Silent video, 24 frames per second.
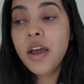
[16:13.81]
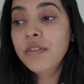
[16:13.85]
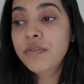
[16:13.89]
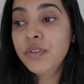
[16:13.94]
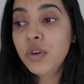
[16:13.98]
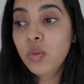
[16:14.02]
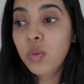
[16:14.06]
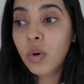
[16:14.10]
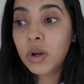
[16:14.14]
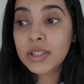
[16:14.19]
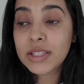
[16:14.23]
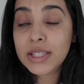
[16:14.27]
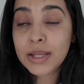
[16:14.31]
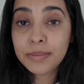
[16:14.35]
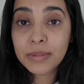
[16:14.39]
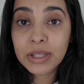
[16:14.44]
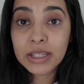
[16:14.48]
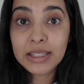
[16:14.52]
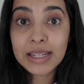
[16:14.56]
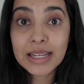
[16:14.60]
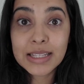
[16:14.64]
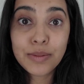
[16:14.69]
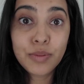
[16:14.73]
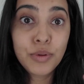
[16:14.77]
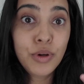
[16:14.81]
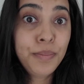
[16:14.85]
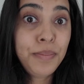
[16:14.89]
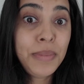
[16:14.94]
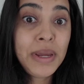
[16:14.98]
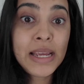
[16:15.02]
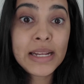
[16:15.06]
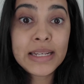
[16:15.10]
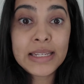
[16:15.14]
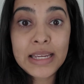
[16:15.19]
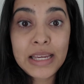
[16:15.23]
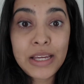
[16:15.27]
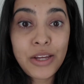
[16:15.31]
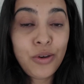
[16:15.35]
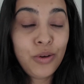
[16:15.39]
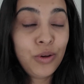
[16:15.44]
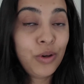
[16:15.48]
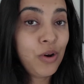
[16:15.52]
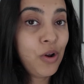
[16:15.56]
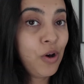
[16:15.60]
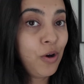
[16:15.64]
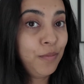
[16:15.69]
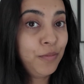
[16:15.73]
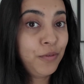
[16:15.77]
If you want something that's more meaty, you
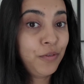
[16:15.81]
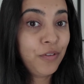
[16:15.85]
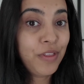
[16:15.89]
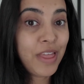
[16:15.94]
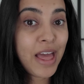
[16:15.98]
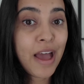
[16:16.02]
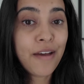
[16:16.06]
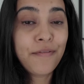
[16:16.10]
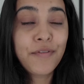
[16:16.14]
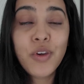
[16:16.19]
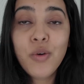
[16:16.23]
can opt for that.